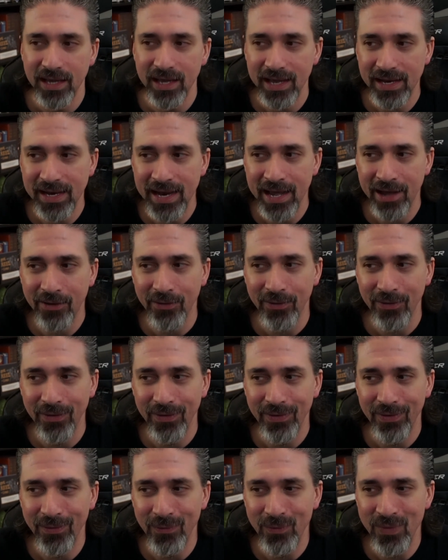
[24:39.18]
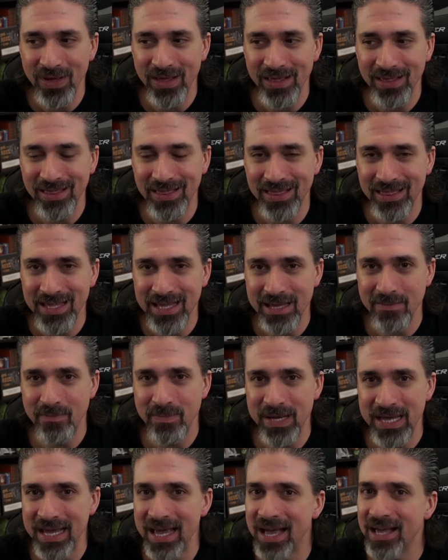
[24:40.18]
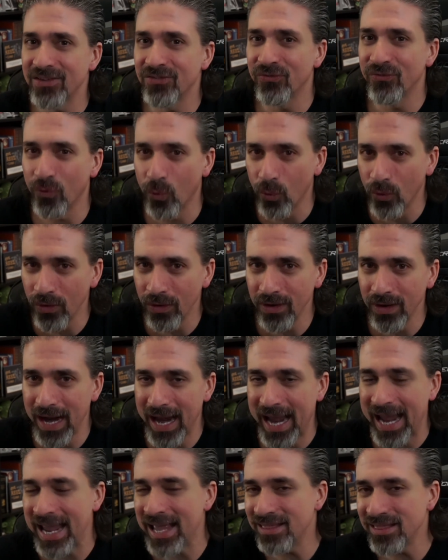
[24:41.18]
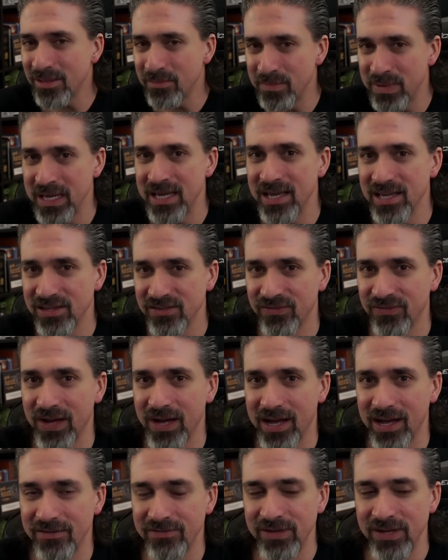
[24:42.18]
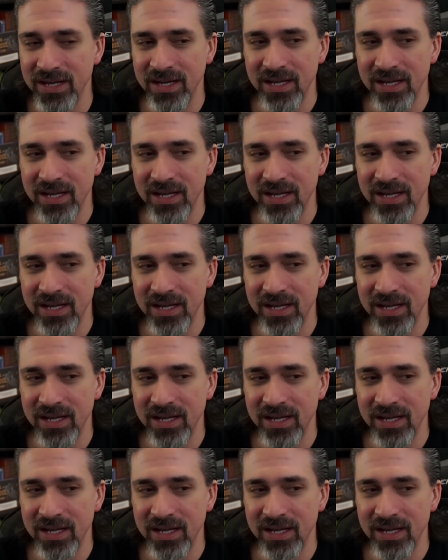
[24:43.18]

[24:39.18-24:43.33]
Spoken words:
Now, with the PS4 and the PS5,